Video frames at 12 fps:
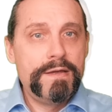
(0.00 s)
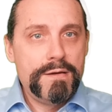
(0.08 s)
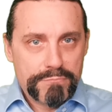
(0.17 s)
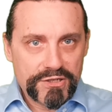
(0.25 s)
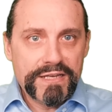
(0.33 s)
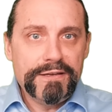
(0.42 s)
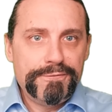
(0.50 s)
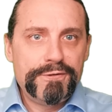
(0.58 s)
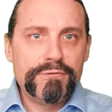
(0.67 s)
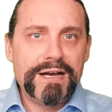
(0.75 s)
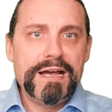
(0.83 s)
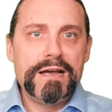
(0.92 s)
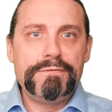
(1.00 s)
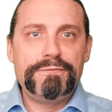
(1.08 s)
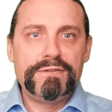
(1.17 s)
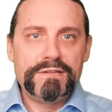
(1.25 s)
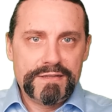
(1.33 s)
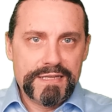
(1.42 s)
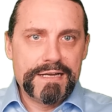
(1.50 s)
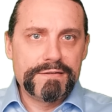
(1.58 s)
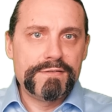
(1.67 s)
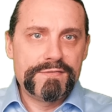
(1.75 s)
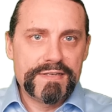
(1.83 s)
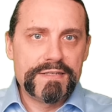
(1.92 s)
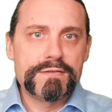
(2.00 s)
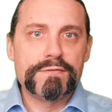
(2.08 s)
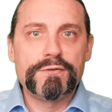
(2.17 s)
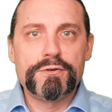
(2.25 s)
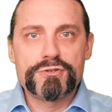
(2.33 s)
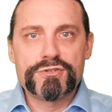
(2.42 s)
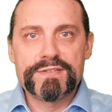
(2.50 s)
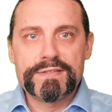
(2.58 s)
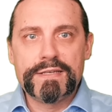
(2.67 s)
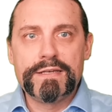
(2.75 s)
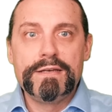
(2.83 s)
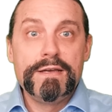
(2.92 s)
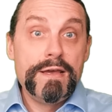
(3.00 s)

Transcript: But if you have that sense of urgency,